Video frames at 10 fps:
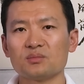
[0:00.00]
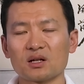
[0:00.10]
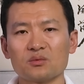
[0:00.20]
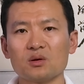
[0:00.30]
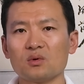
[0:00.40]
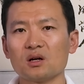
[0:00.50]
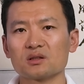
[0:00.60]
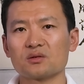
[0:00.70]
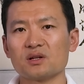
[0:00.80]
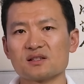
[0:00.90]
but we want
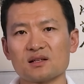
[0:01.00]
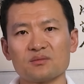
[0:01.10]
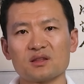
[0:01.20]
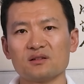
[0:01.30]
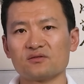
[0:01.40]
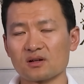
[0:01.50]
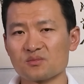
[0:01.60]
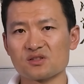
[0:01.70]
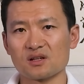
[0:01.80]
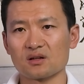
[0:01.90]
to create something
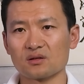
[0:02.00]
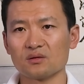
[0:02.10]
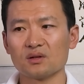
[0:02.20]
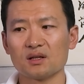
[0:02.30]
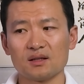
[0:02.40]
from zero.